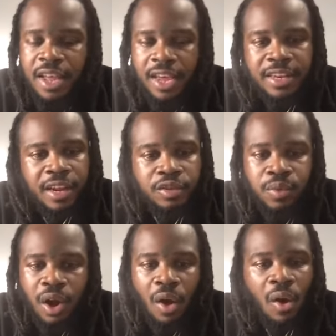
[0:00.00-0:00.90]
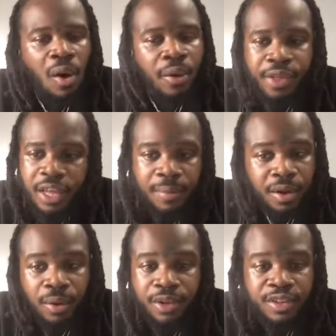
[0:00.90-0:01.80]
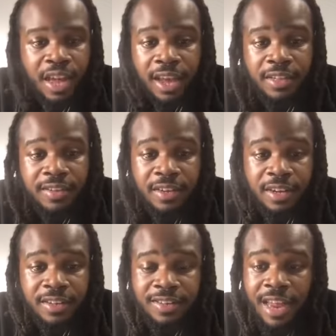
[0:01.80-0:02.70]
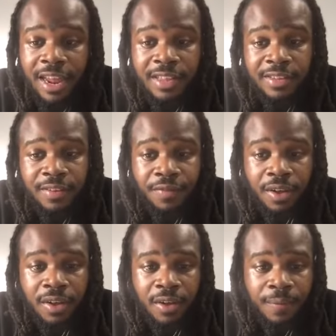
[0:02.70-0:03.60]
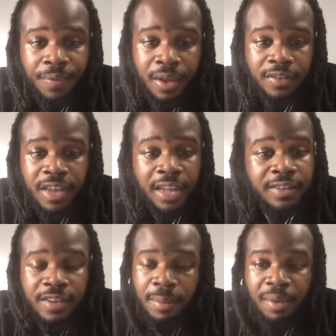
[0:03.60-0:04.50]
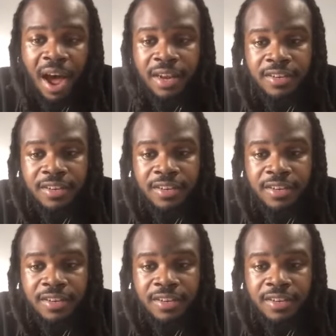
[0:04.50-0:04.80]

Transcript: It deals with all the chemical exchanges in the stages in the body.